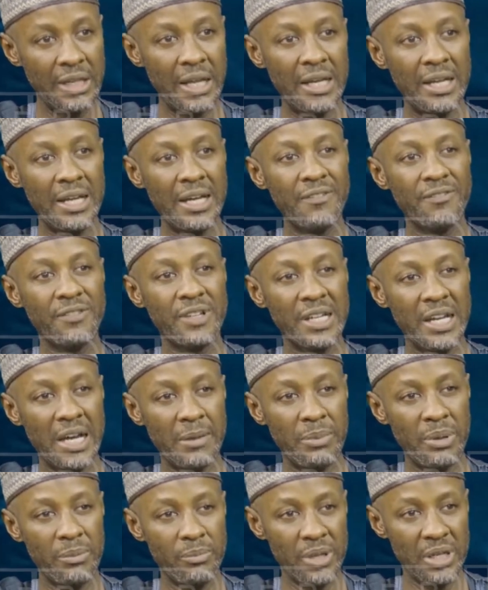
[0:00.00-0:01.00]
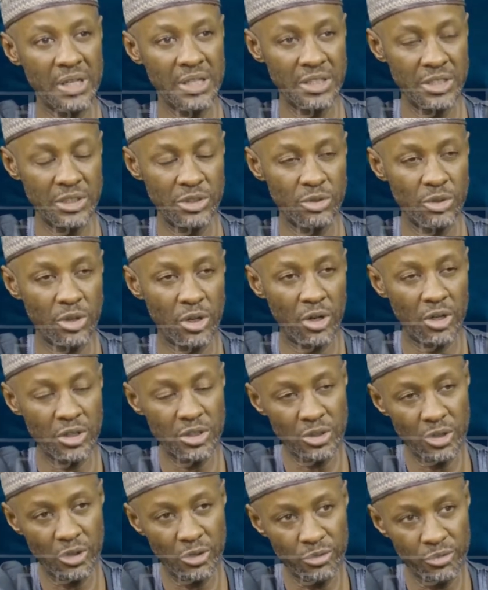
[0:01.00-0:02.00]
that have the capability to
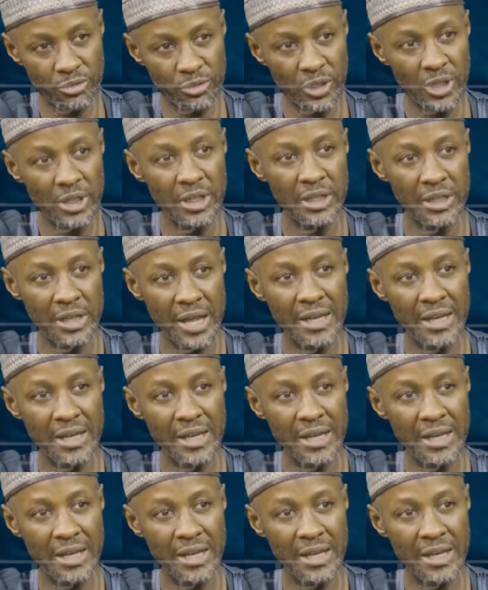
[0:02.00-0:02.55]
cut off mm.